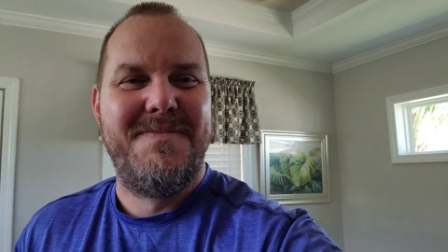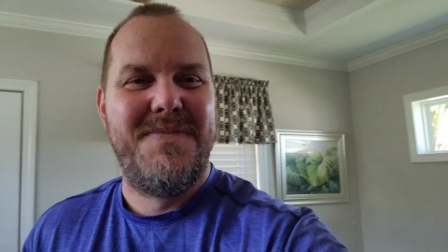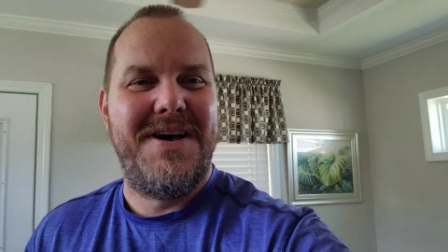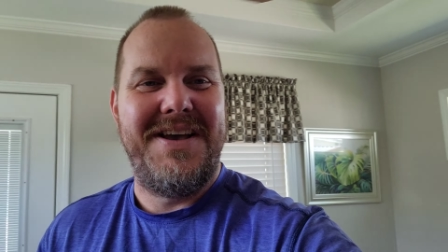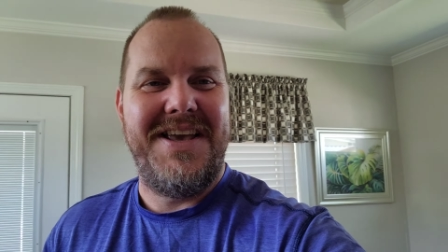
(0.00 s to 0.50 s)

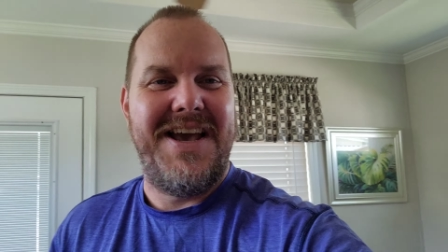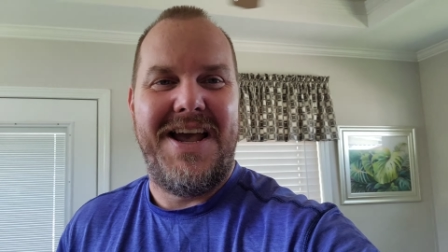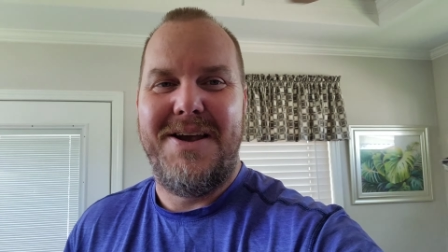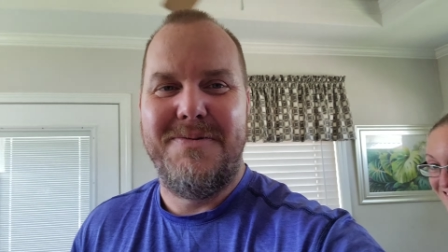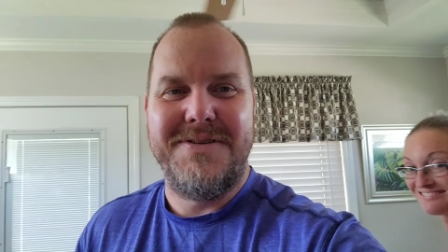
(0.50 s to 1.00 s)
But
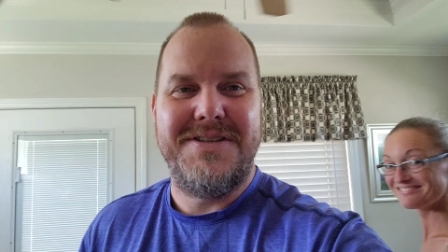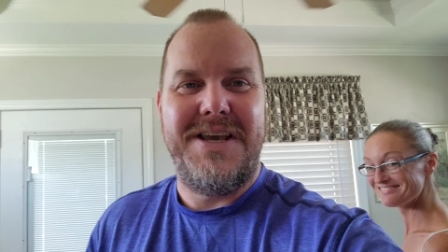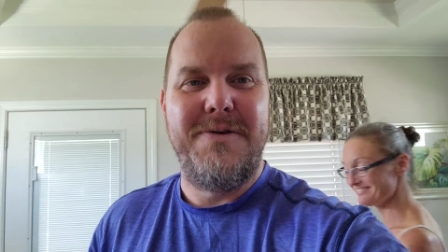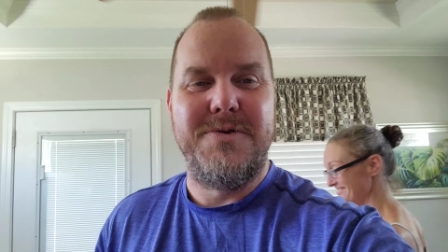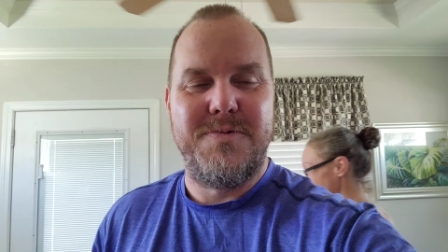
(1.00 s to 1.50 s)
yeah, it was
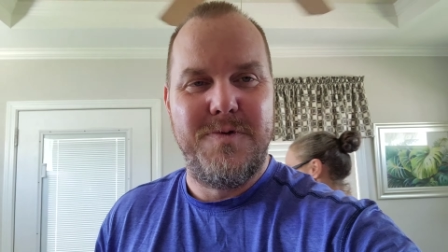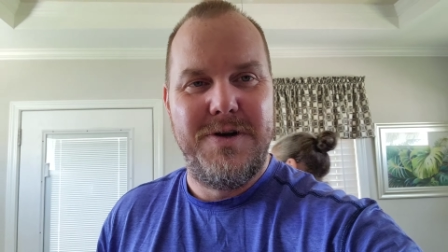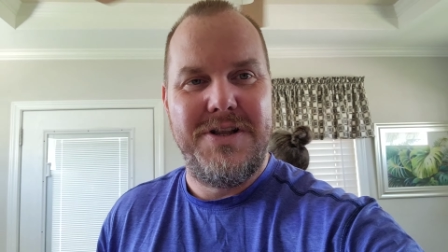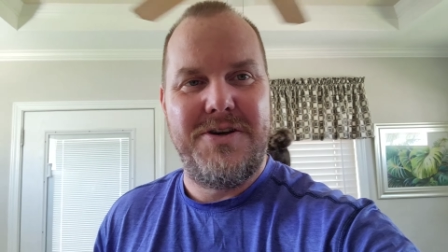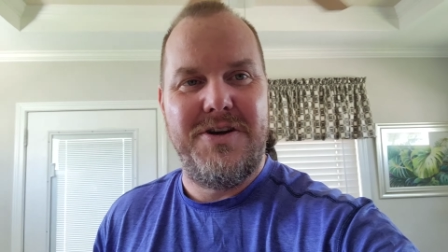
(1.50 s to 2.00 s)
it was
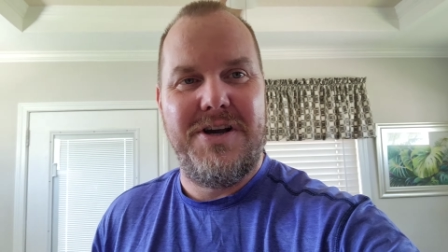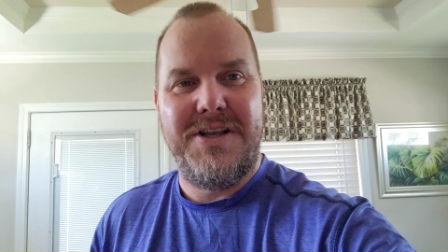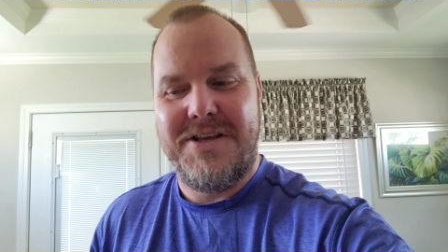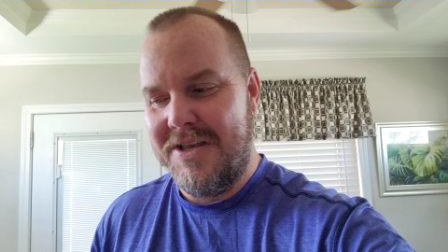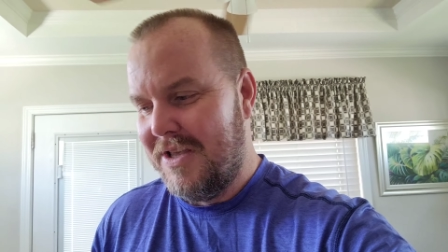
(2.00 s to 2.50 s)
really
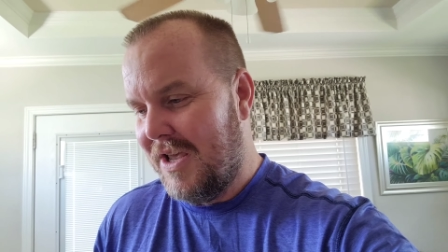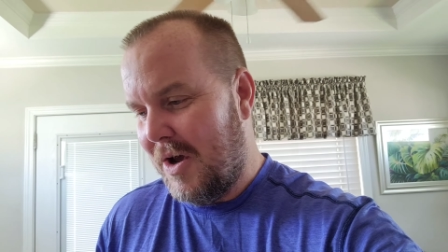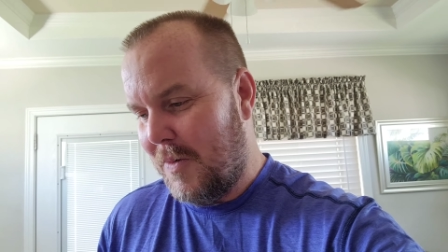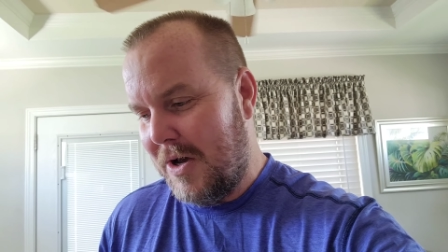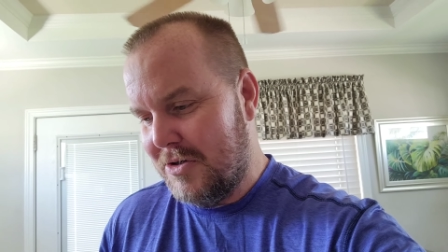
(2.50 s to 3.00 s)
good.
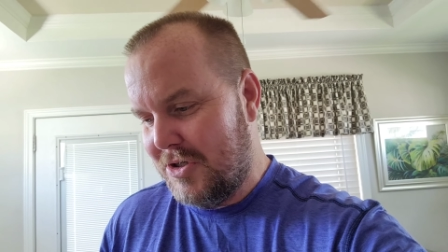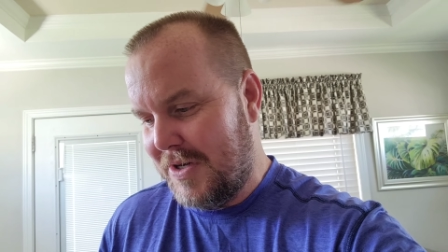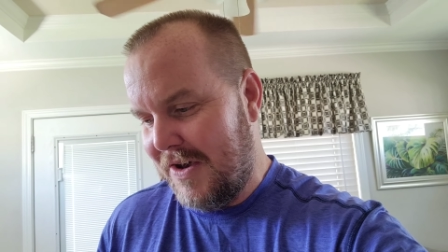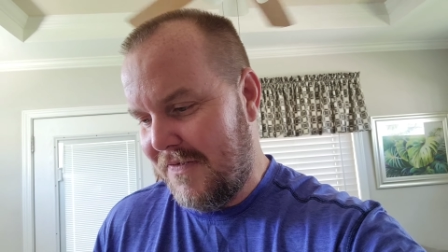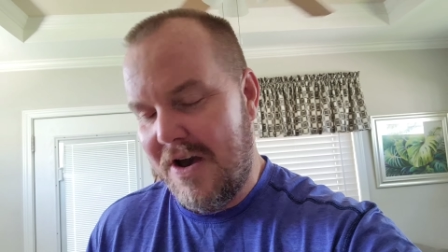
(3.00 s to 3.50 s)
Why don't you
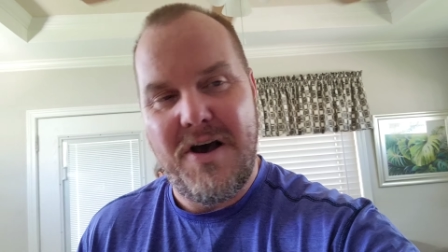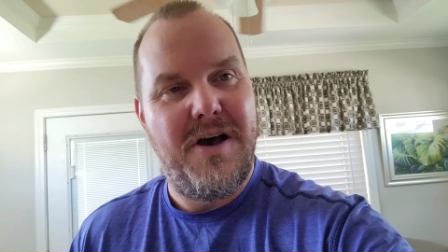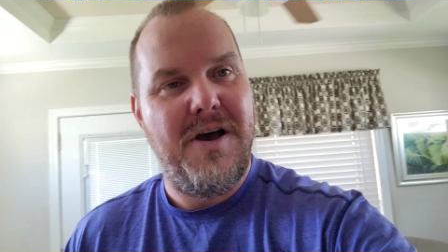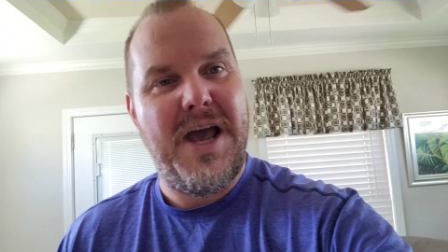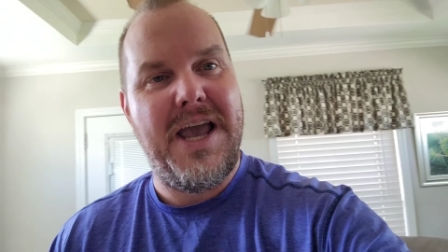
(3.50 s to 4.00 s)
give
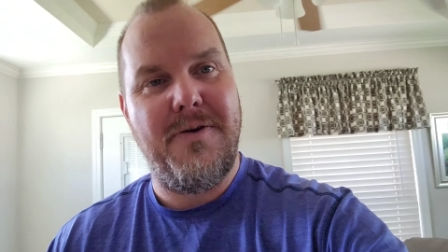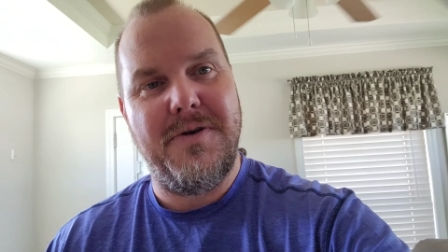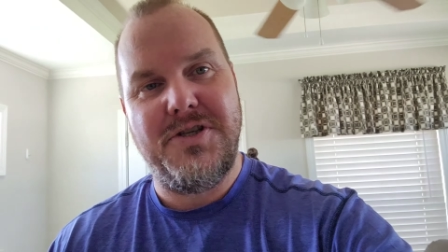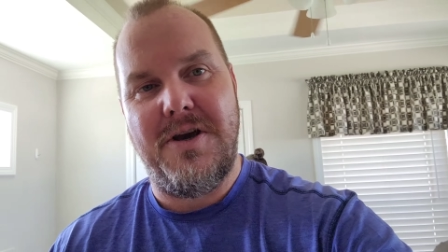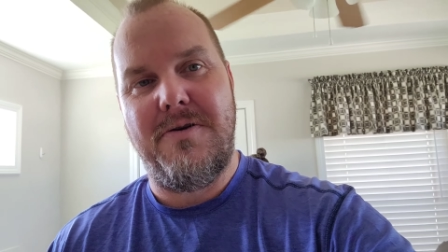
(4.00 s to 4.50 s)
uh,
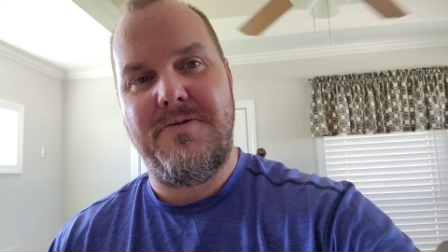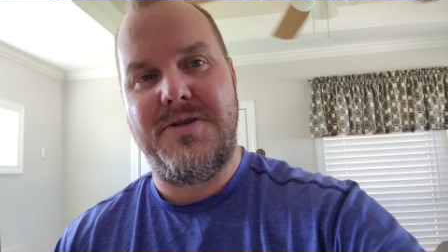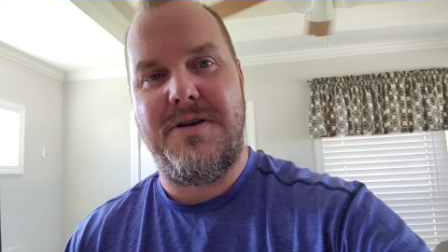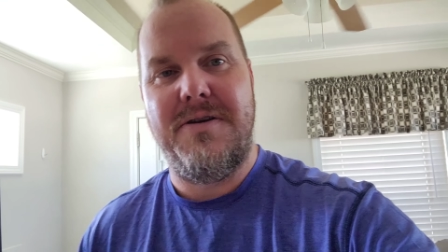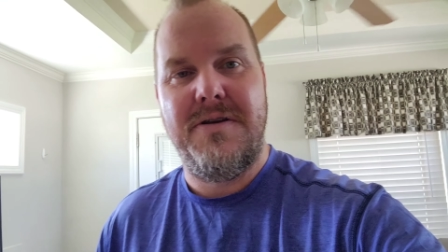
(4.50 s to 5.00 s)
Hangry
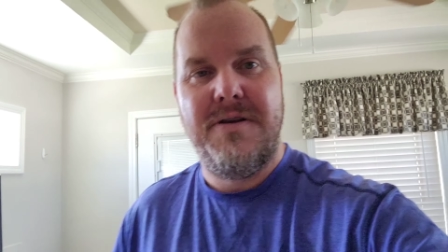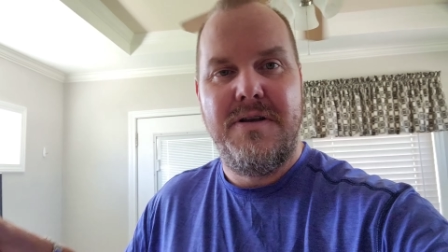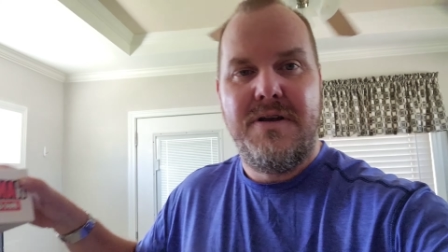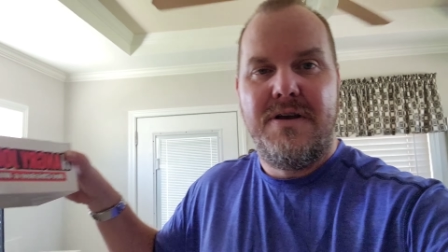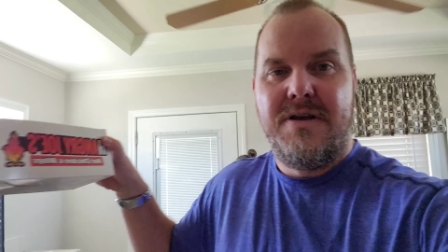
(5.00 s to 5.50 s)
Joe's a,
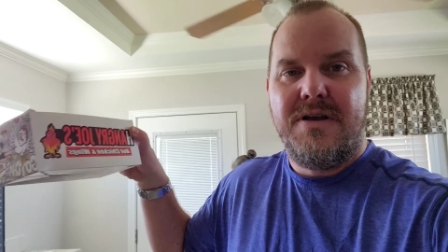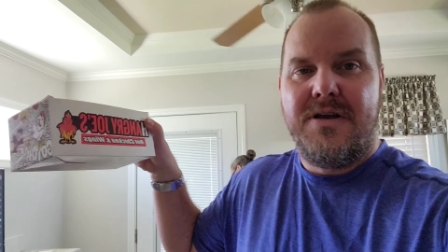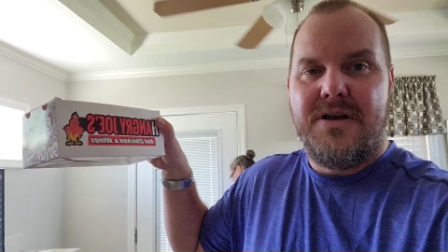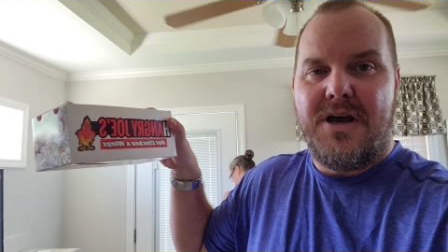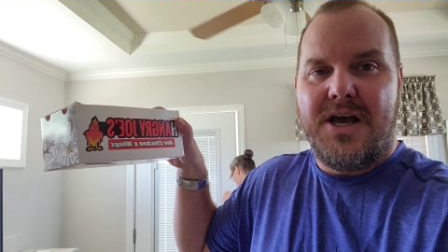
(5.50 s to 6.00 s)

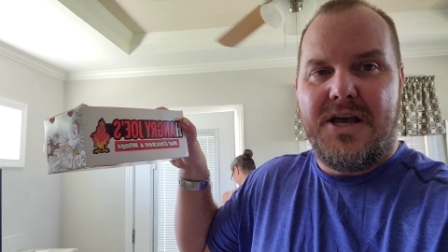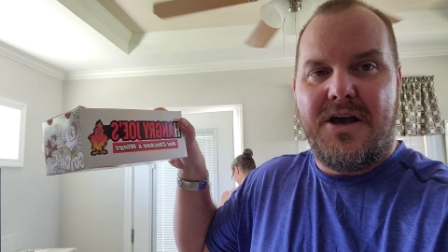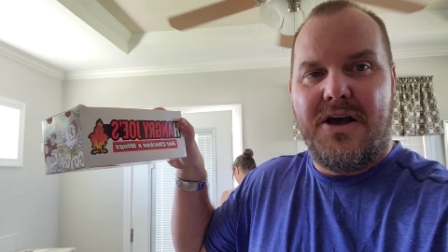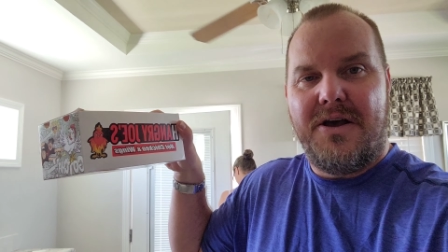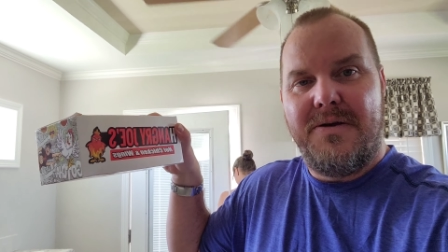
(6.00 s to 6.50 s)
a
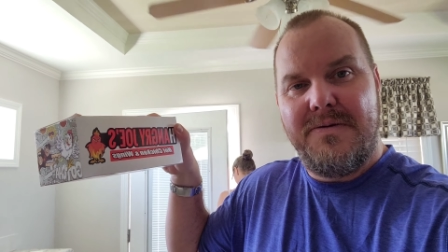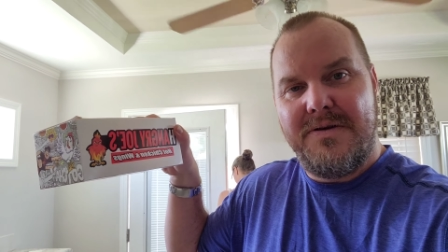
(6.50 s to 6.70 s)
uh,